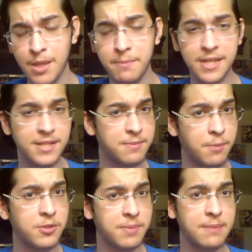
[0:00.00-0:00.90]
because
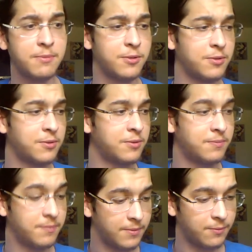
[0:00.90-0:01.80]
most people who
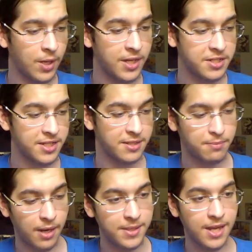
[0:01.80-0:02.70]
watch this
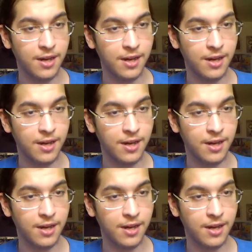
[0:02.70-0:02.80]
probably